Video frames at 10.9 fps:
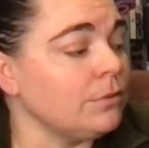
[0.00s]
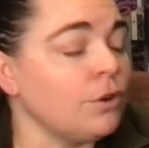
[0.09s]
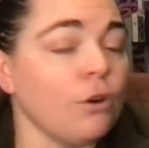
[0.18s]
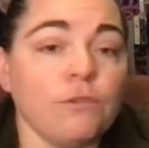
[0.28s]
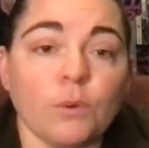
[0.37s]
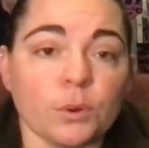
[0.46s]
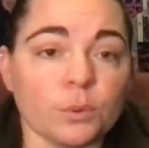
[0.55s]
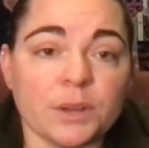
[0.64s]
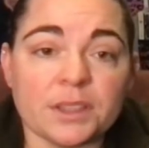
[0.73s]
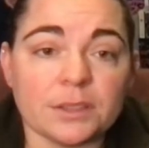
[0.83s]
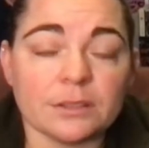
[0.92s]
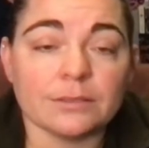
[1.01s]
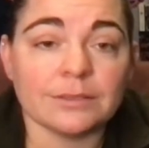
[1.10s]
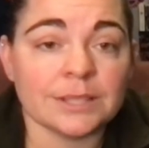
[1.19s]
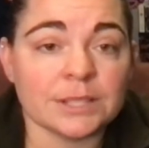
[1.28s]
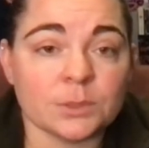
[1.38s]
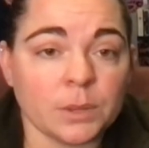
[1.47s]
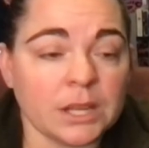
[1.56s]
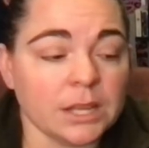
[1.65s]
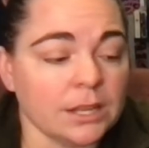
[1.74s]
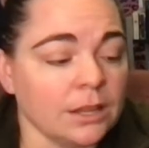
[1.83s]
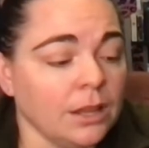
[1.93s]
go forth with this
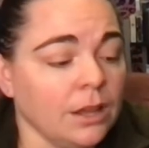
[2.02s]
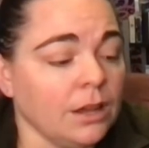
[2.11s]
week.